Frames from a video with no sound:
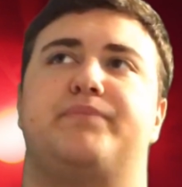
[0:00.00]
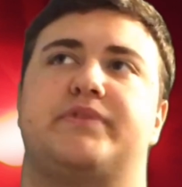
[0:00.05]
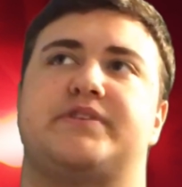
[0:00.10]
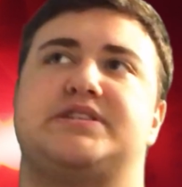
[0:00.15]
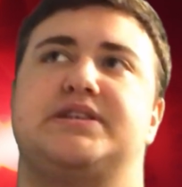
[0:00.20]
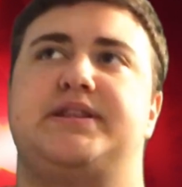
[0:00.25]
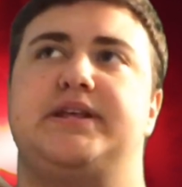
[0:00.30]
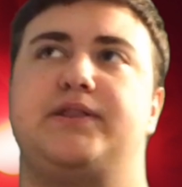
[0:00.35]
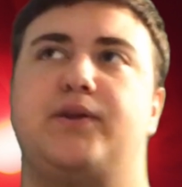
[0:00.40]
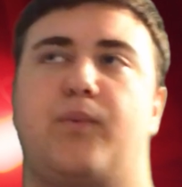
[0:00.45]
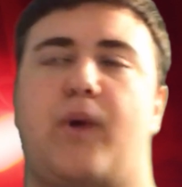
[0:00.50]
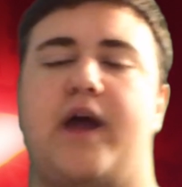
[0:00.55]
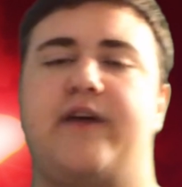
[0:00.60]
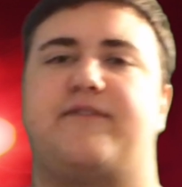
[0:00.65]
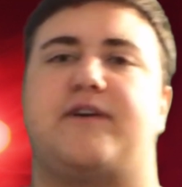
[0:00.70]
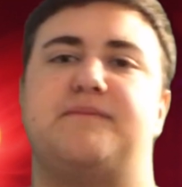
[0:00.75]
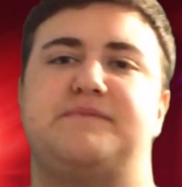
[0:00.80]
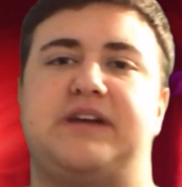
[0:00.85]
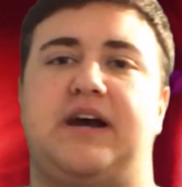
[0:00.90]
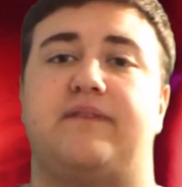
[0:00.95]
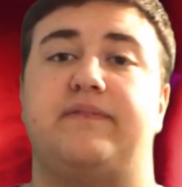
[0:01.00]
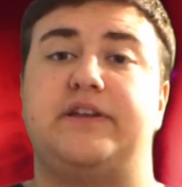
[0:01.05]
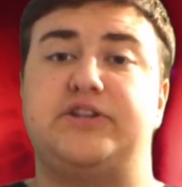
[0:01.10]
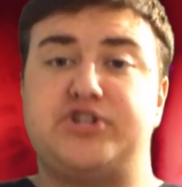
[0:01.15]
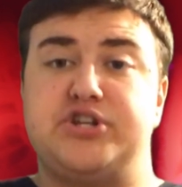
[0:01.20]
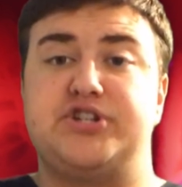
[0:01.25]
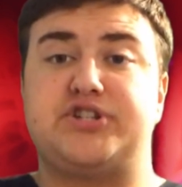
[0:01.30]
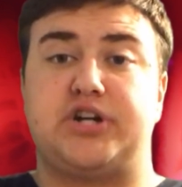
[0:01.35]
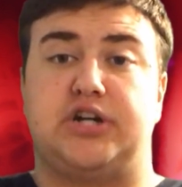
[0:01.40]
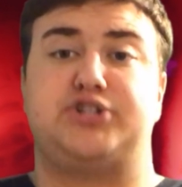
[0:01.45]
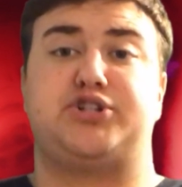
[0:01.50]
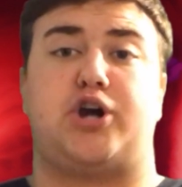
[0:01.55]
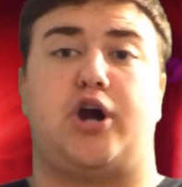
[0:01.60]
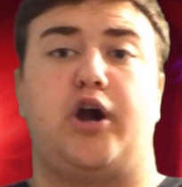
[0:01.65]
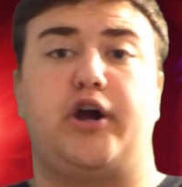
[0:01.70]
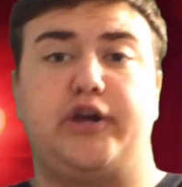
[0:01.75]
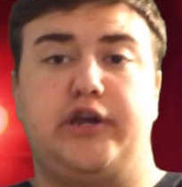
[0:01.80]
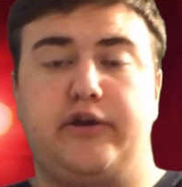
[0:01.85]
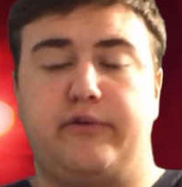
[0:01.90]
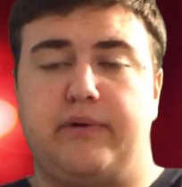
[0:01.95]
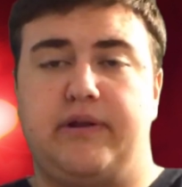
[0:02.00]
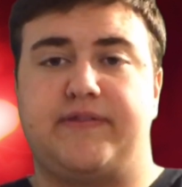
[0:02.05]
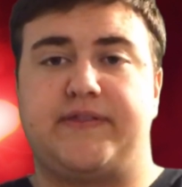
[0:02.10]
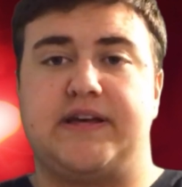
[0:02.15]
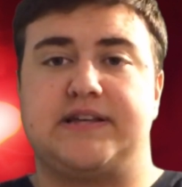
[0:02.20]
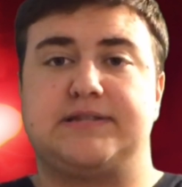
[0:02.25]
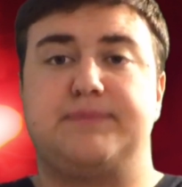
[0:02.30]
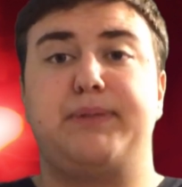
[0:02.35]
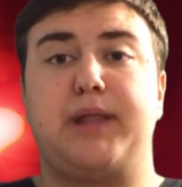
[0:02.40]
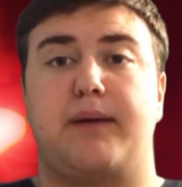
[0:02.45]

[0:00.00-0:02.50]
So then the wife comes out and then she starts arguing with us,